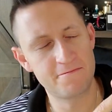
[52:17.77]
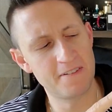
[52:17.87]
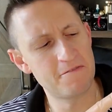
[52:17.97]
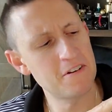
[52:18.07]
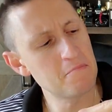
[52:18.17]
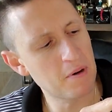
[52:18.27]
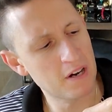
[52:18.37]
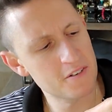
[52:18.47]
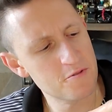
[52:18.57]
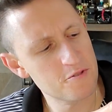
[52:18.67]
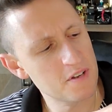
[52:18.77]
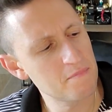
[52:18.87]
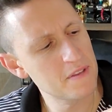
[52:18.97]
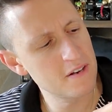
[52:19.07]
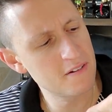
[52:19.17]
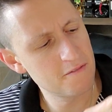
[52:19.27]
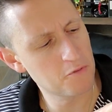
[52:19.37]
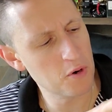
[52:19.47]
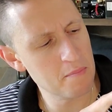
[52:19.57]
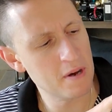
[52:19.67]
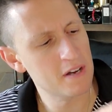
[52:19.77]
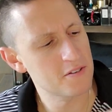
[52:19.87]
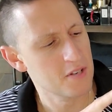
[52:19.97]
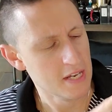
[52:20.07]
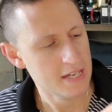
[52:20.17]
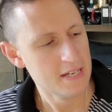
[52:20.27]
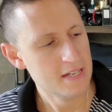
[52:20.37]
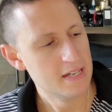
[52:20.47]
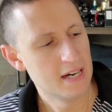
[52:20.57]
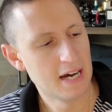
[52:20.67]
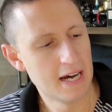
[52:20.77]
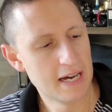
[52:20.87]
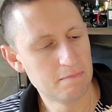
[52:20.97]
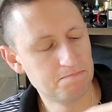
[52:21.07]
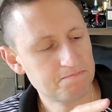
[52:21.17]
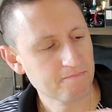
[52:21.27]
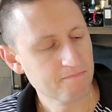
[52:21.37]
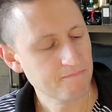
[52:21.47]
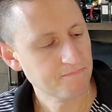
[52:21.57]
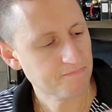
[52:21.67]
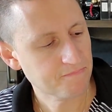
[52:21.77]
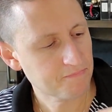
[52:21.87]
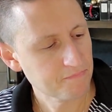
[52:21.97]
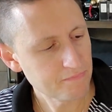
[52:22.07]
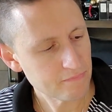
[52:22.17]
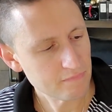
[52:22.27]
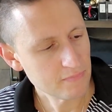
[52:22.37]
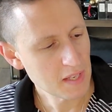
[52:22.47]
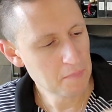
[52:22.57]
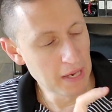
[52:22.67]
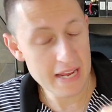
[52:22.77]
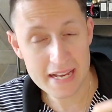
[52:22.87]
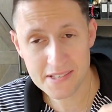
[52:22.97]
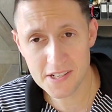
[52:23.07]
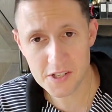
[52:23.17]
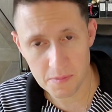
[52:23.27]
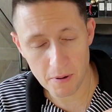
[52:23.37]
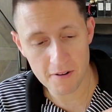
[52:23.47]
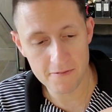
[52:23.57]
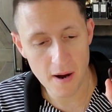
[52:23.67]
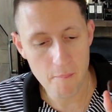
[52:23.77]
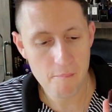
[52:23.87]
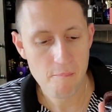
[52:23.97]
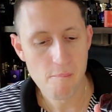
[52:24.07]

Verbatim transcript: 50 bucks or something, 40 bucks. Um, but Essence de Parfum